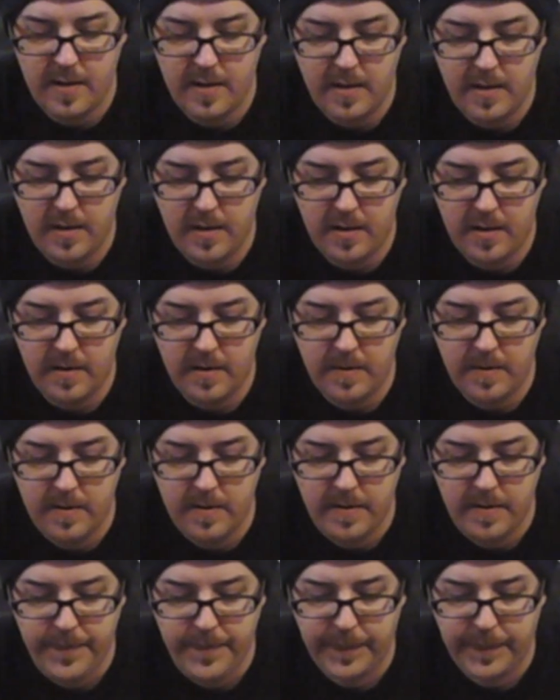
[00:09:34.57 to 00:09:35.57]
A
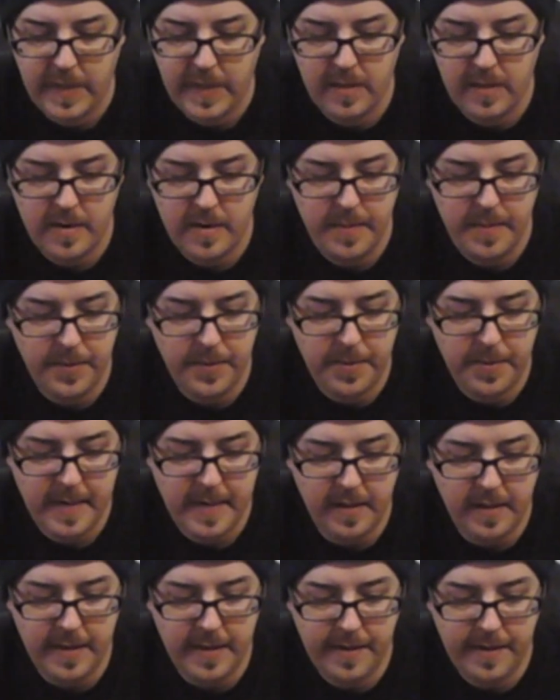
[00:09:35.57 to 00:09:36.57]
lot of people
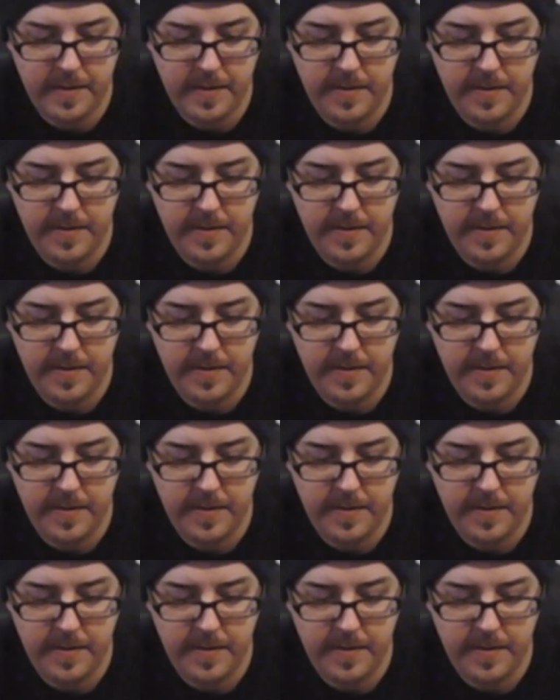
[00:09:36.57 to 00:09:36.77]
might like